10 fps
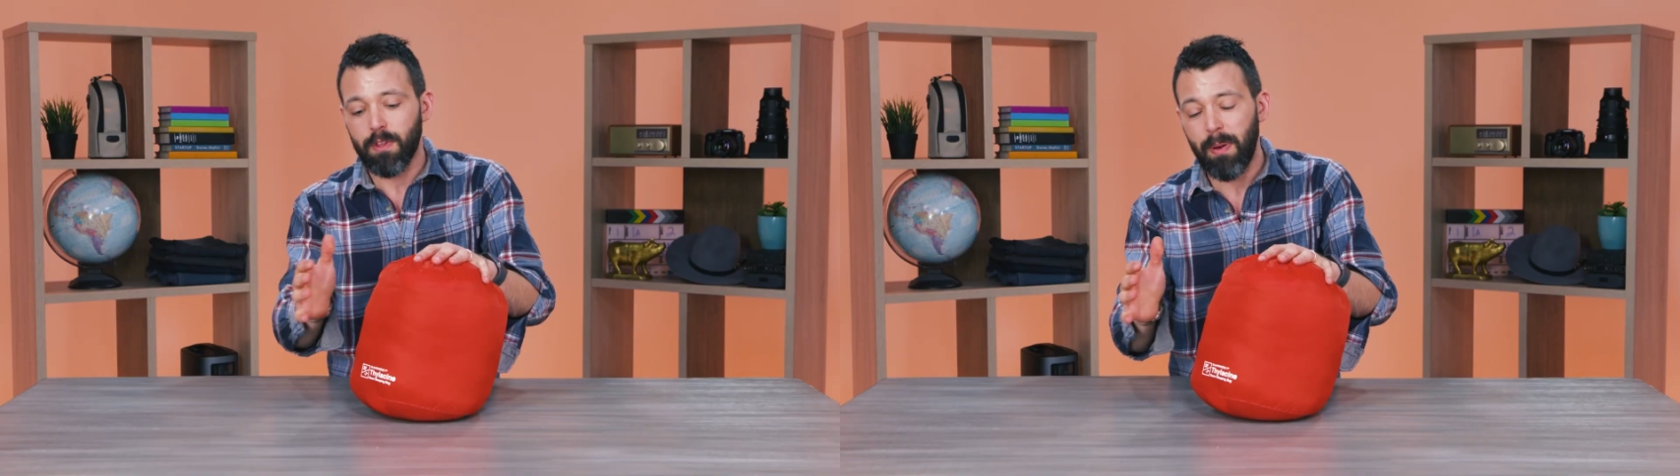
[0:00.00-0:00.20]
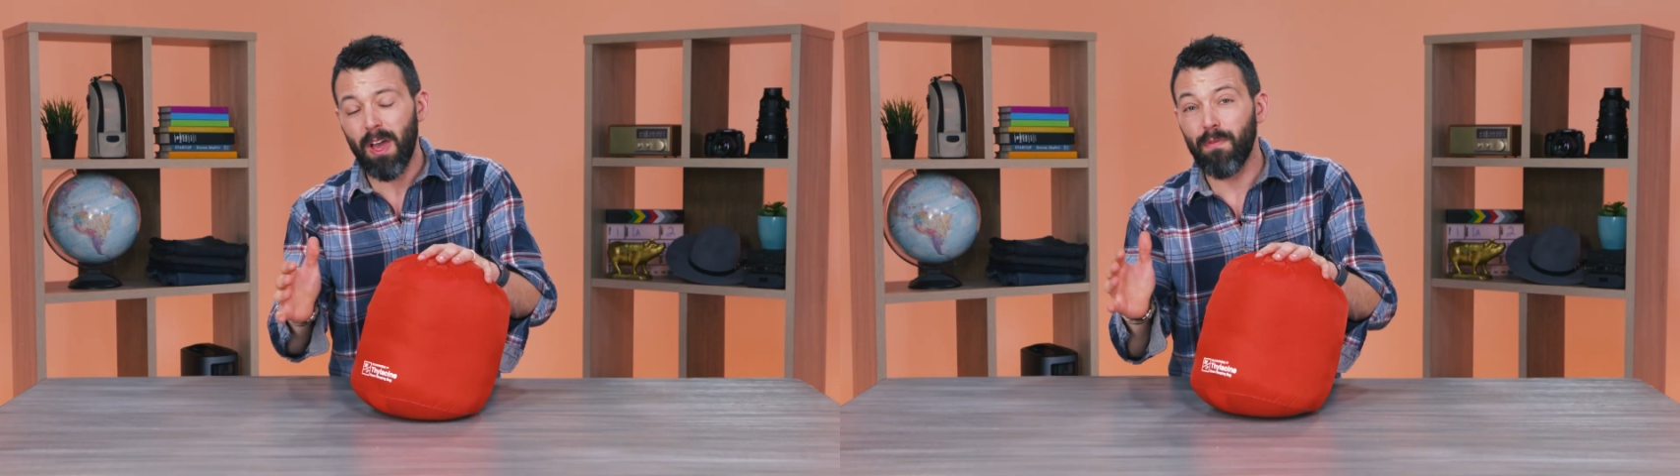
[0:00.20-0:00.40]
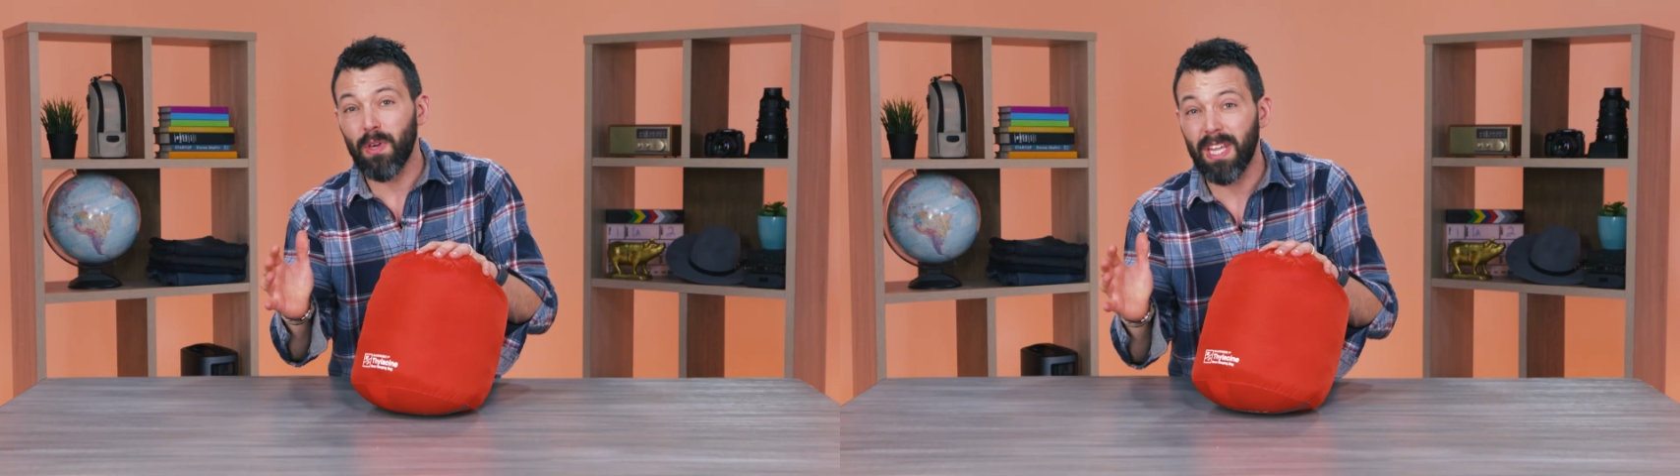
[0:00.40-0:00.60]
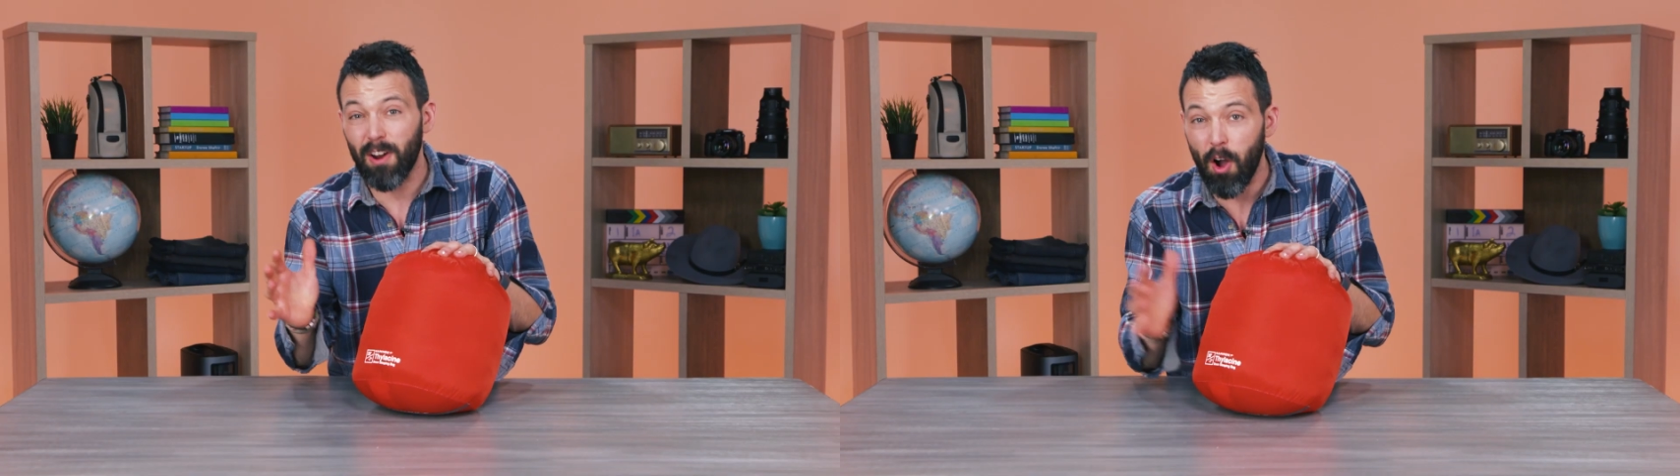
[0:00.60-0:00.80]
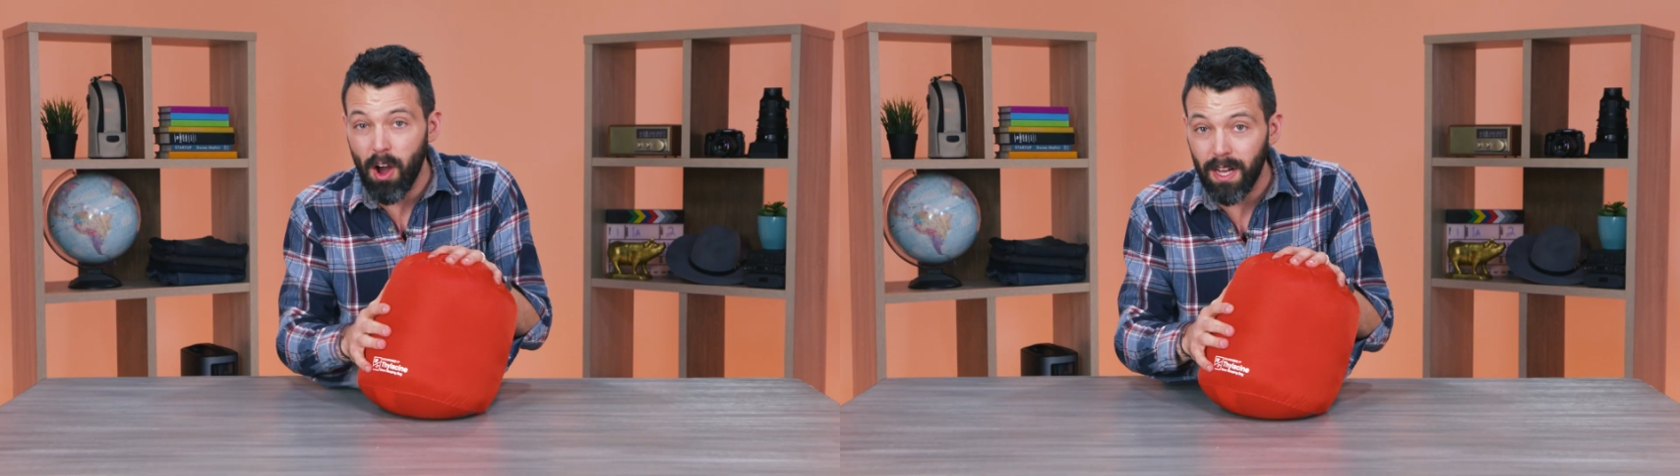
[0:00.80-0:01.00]
for the payoff, you get
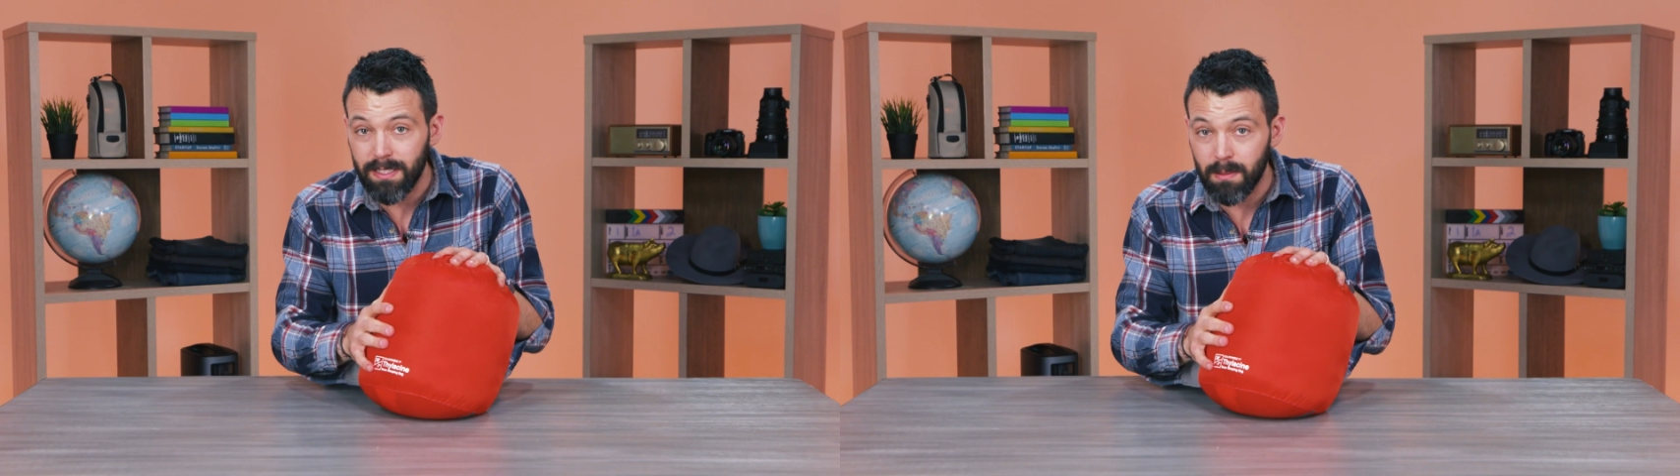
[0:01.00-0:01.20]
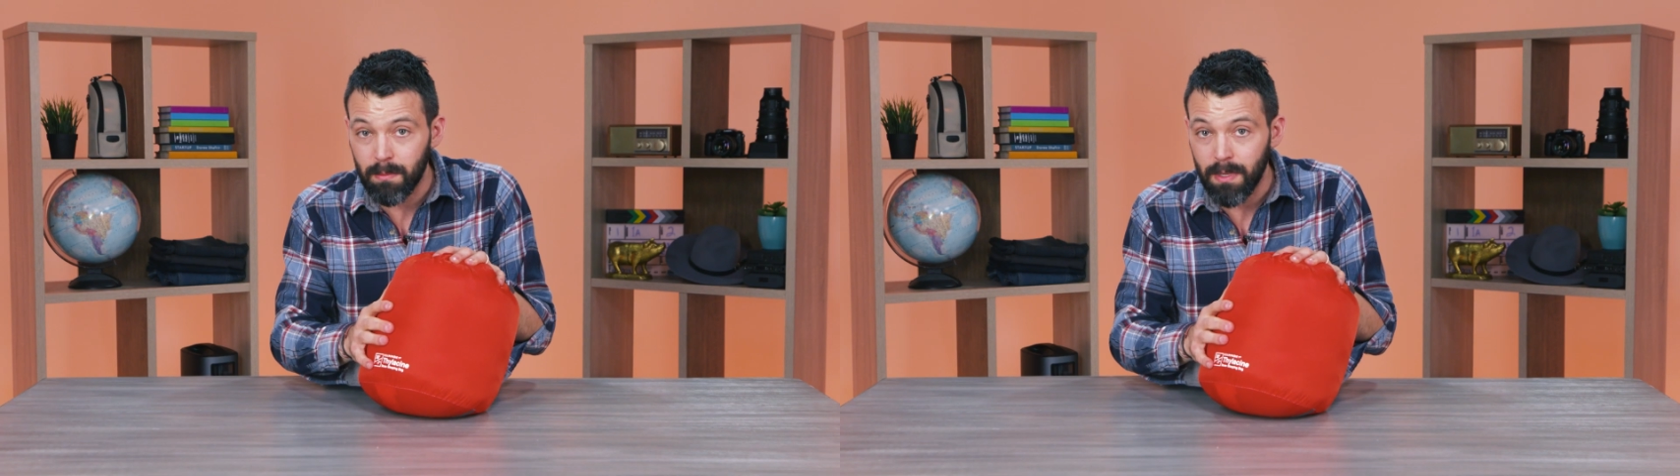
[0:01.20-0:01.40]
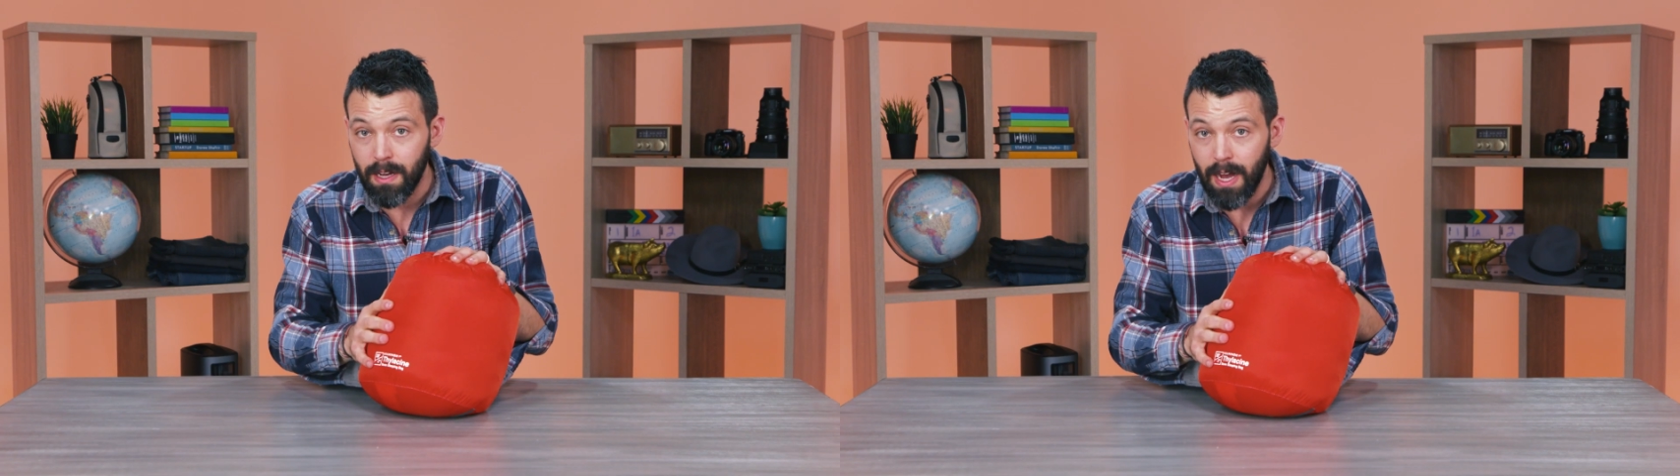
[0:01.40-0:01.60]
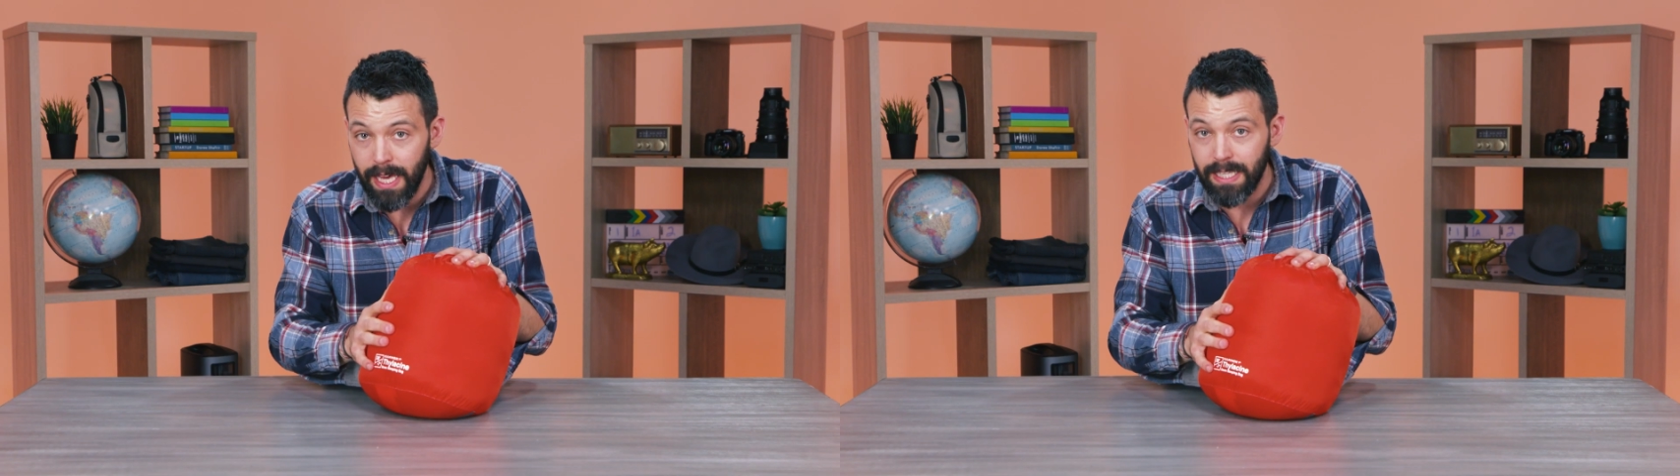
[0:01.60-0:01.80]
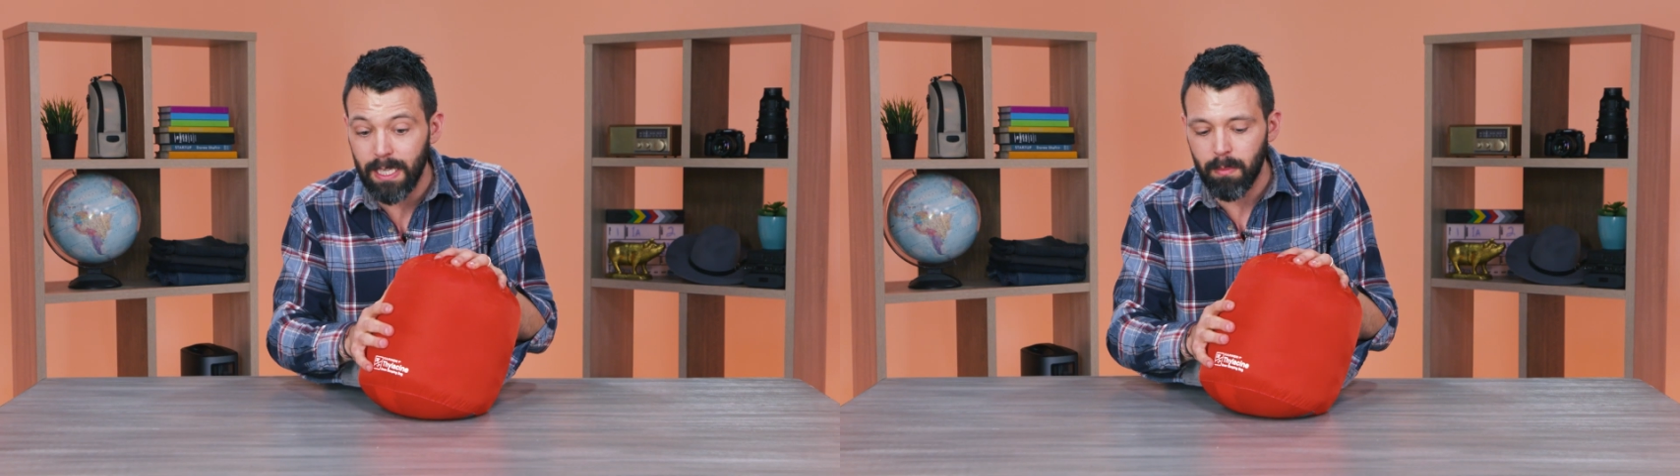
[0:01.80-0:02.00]
an awesome
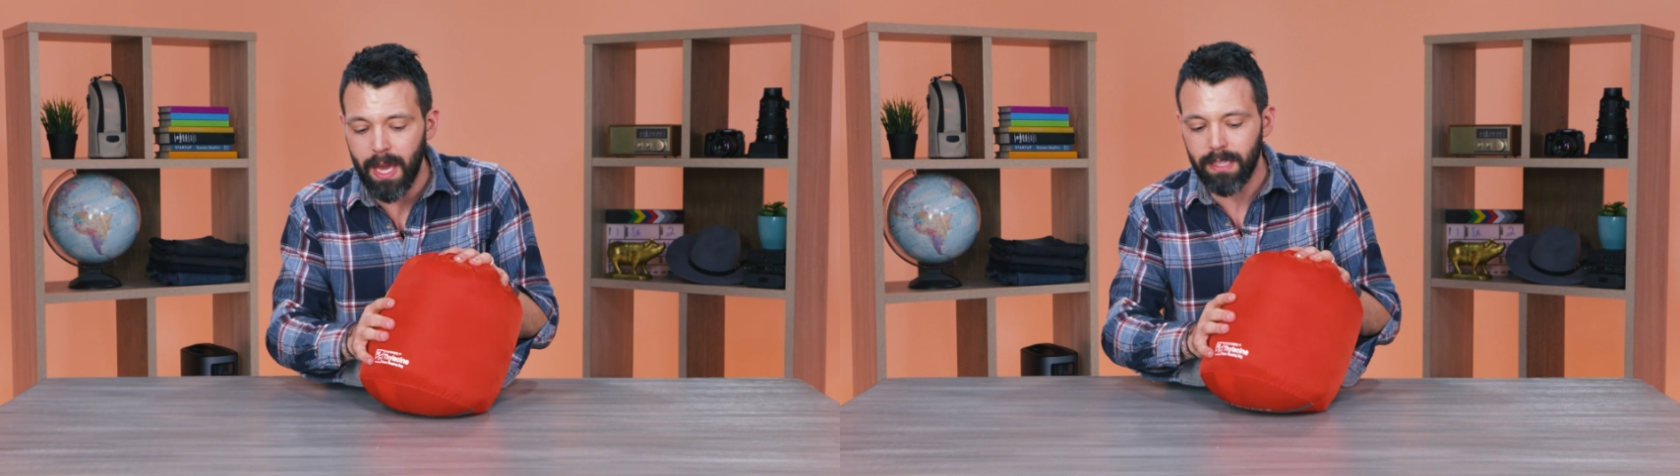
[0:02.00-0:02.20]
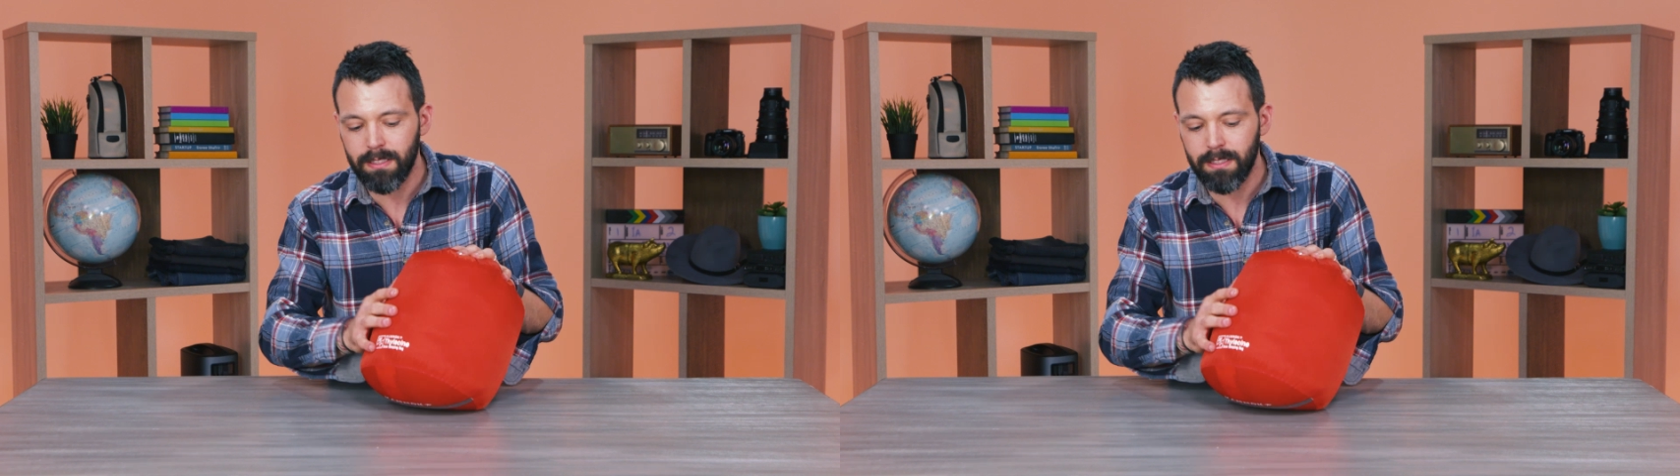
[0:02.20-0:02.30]
hiking bag.